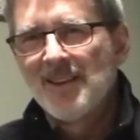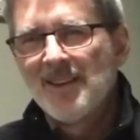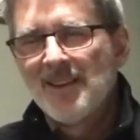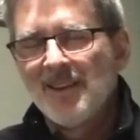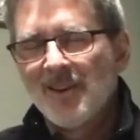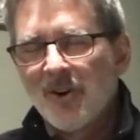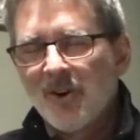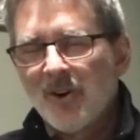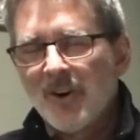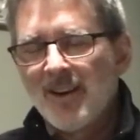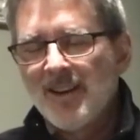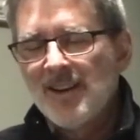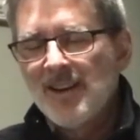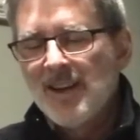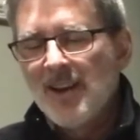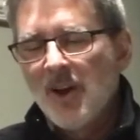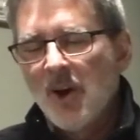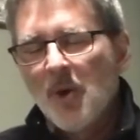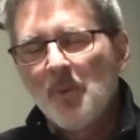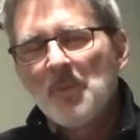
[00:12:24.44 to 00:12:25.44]
All right.
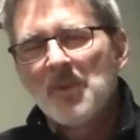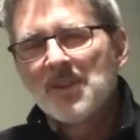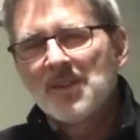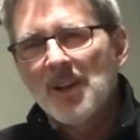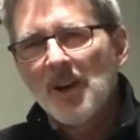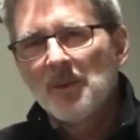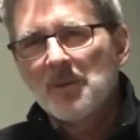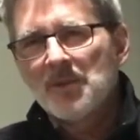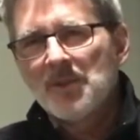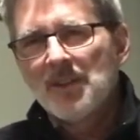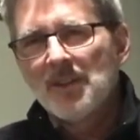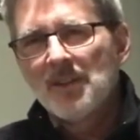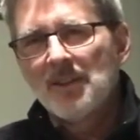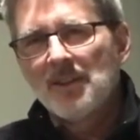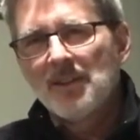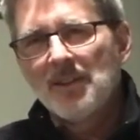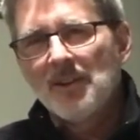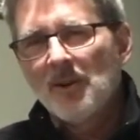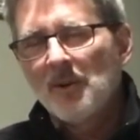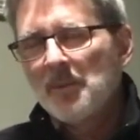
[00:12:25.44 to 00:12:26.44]
Hope this helps you.
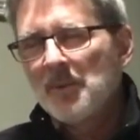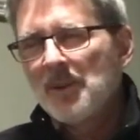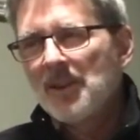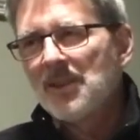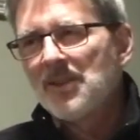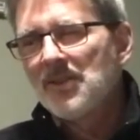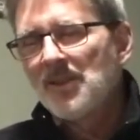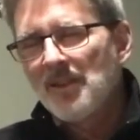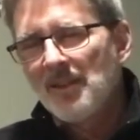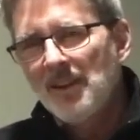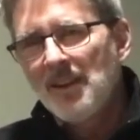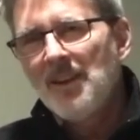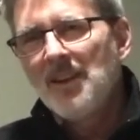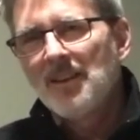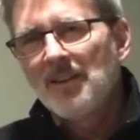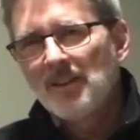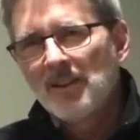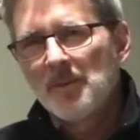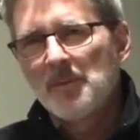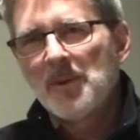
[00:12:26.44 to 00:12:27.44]
Hope it gets you thinking a
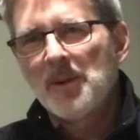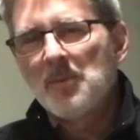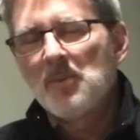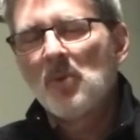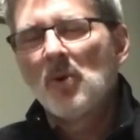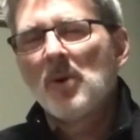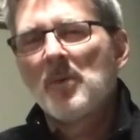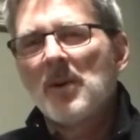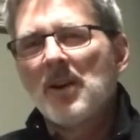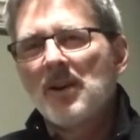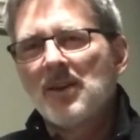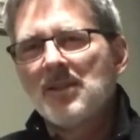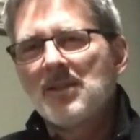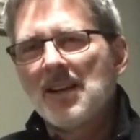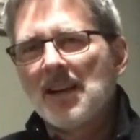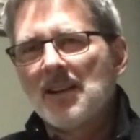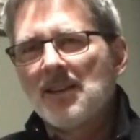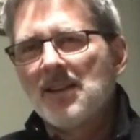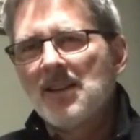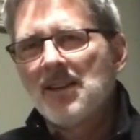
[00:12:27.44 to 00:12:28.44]
little bit more about your
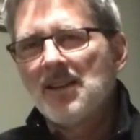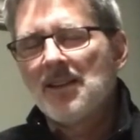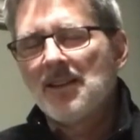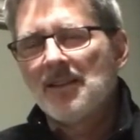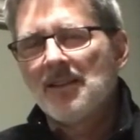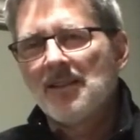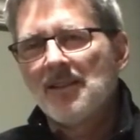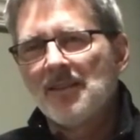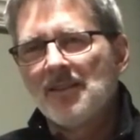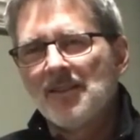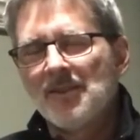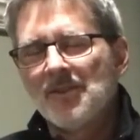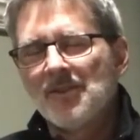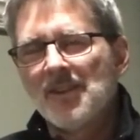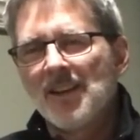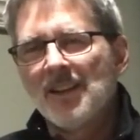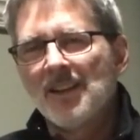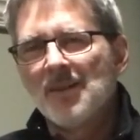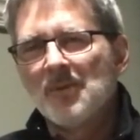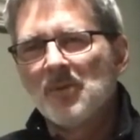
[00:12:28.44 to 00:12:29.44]
technique and your
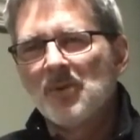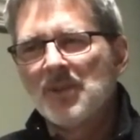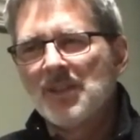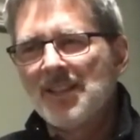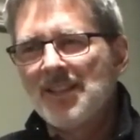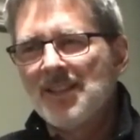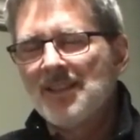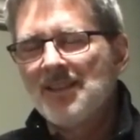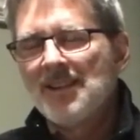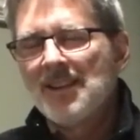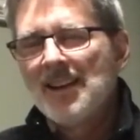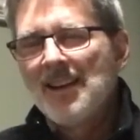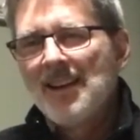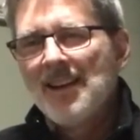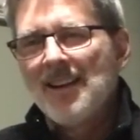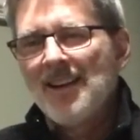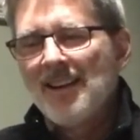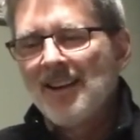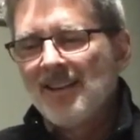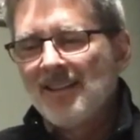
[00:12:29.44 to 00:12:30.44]
daily routine.
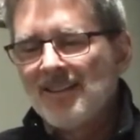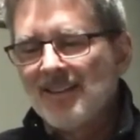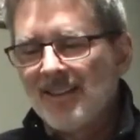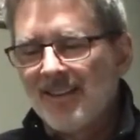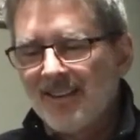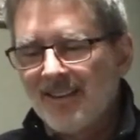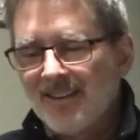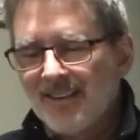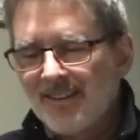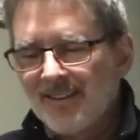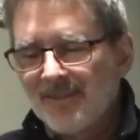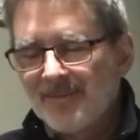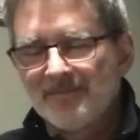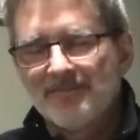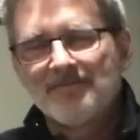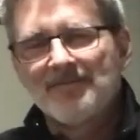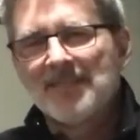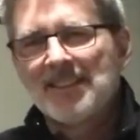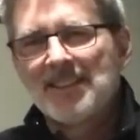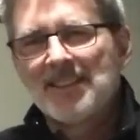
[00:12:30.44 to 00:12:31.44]
And
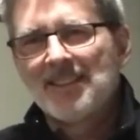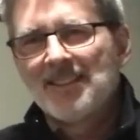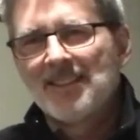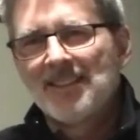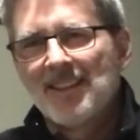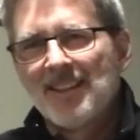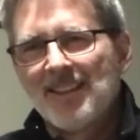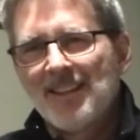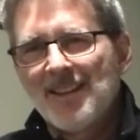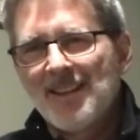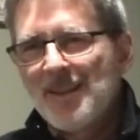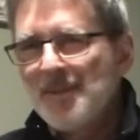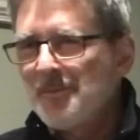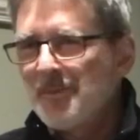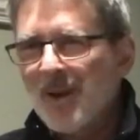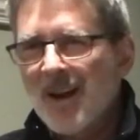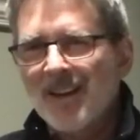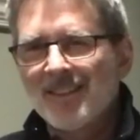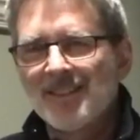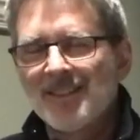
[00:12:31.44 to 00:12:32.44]
keep
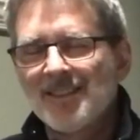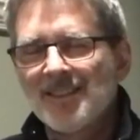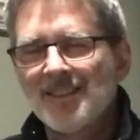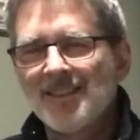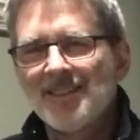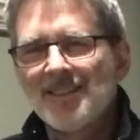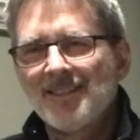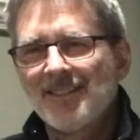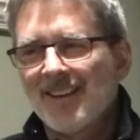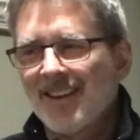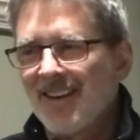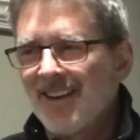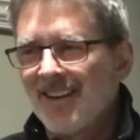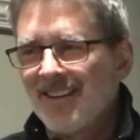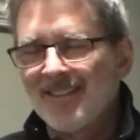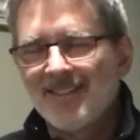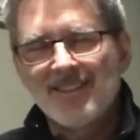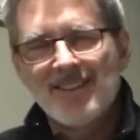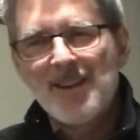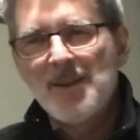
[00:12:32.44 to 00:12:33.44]
practicing and
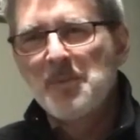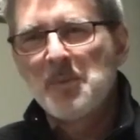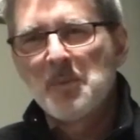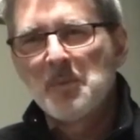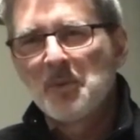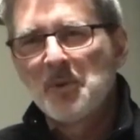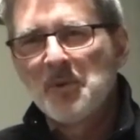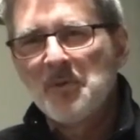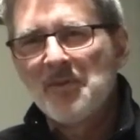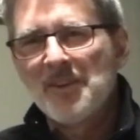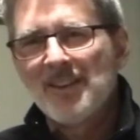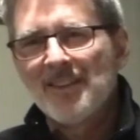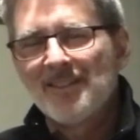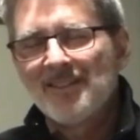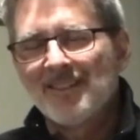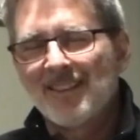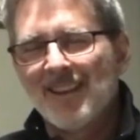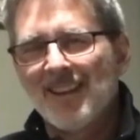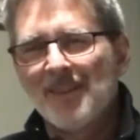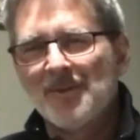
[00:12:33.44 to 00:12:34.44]
keep improving.
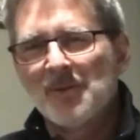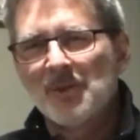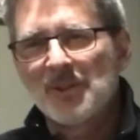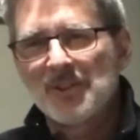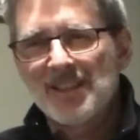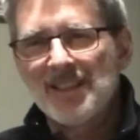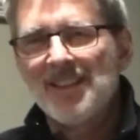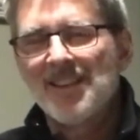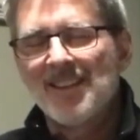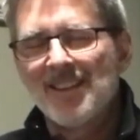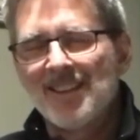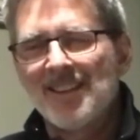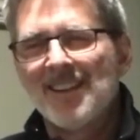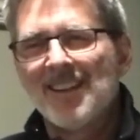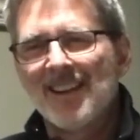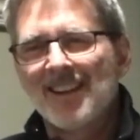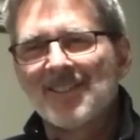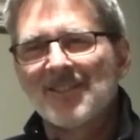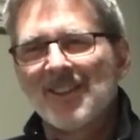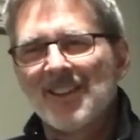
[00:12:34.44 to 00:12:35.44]
And we'll see you in the
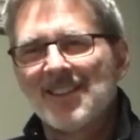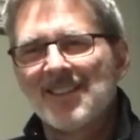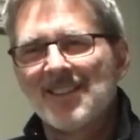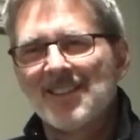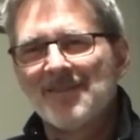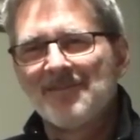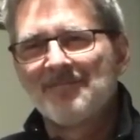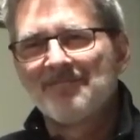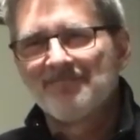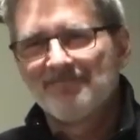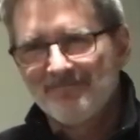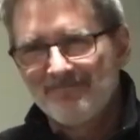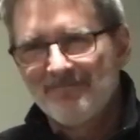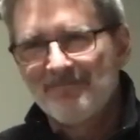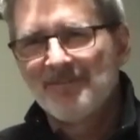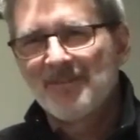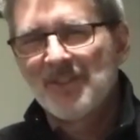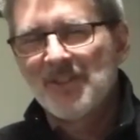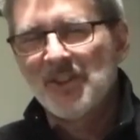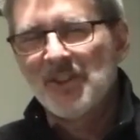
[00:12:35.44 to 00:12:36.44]
next lesson.
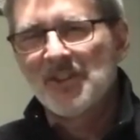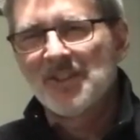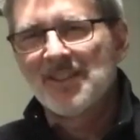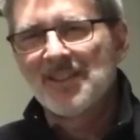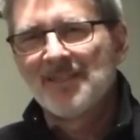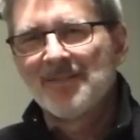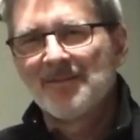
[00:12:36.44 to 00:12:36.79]
Cheers.